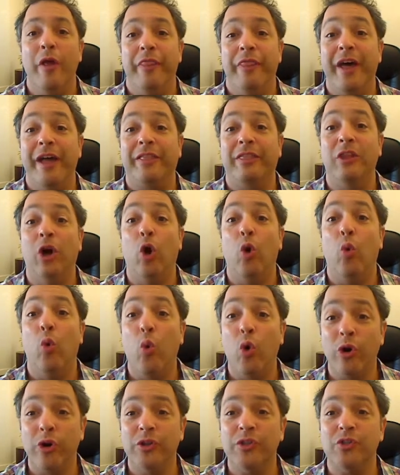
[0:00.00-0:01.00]
that the
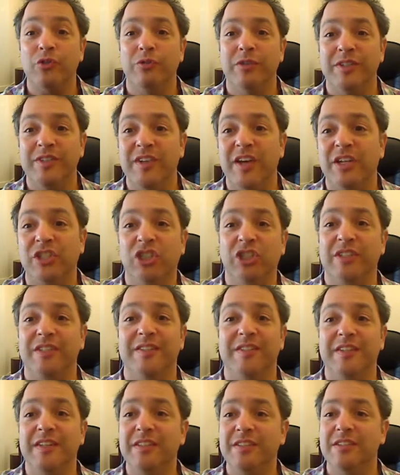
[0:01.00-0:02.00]
worst recession
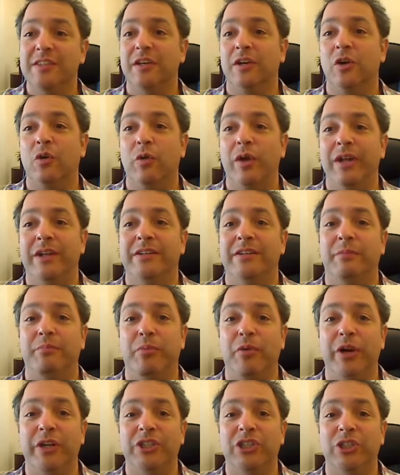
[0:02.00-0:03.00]
since the Great
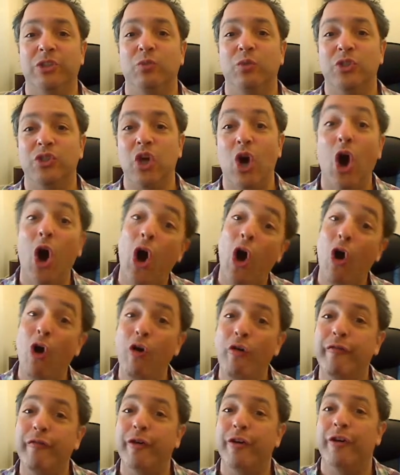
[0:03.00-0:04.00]
Depression was
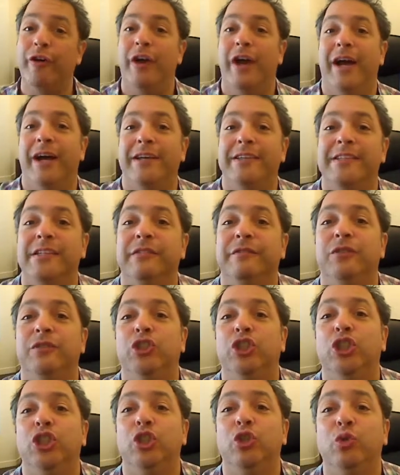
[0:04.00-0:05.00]
over as of
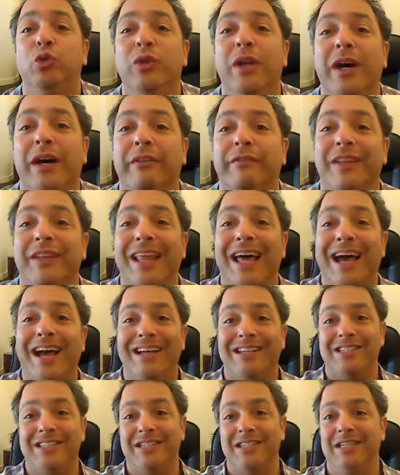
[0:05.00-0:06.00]
June of
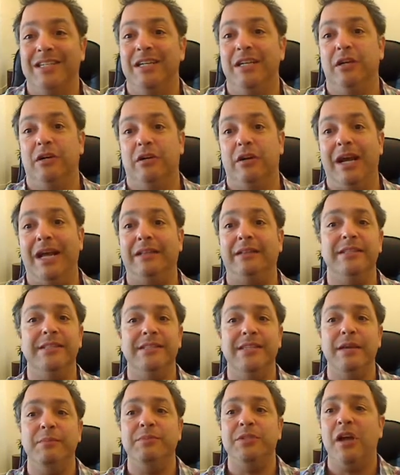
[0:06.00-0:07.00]
last year. At the
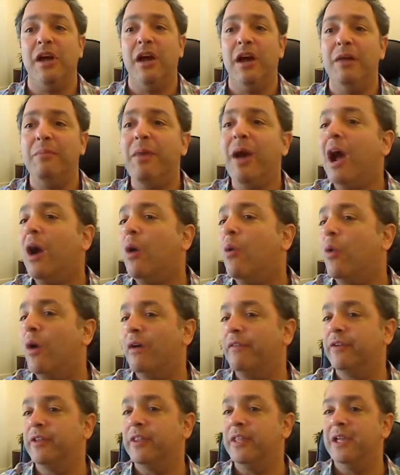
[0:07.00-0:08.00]
same time,
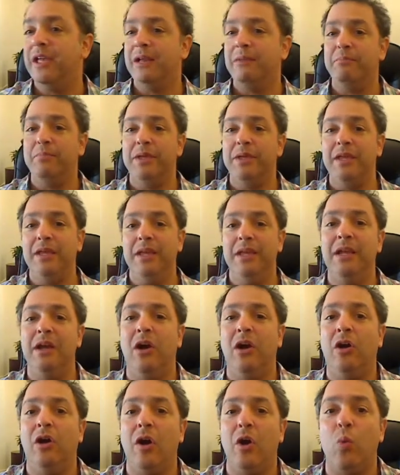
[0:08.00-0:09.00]
however, the
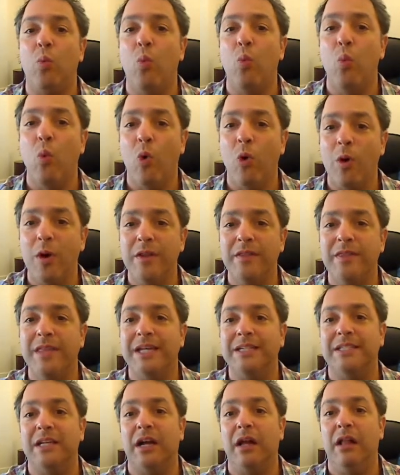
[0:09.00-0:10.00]
NBER warned
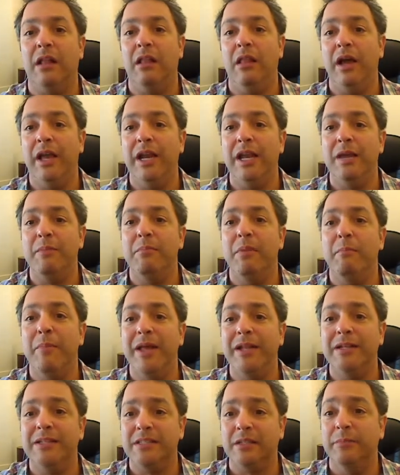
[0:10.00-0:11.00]
that declining
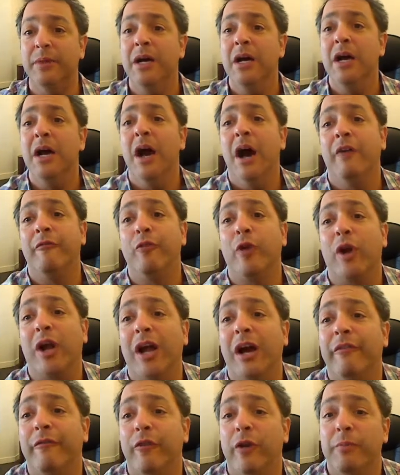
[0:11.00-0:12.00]
momentum of
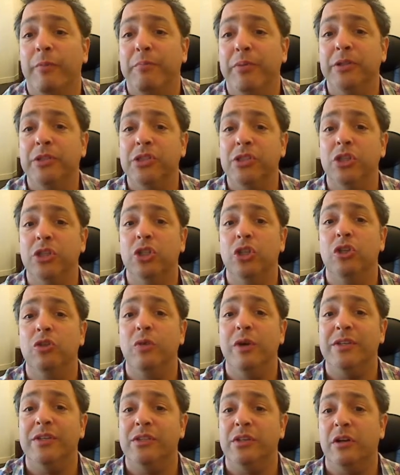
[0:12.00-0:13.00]
recovery puts the
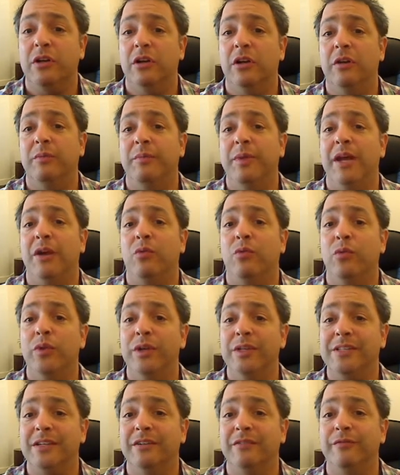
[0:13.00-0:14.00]
U.S. economy at
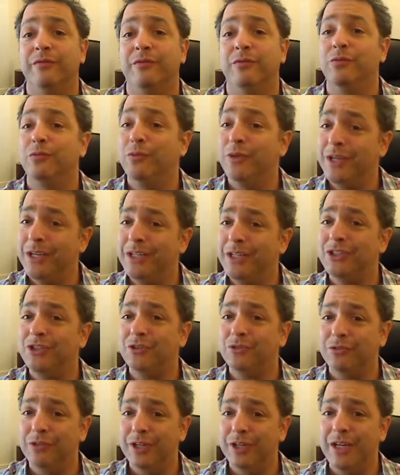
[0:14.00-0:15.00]
risk of
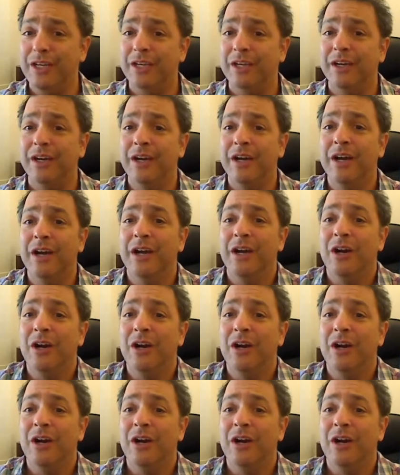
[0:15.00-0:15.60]
retreating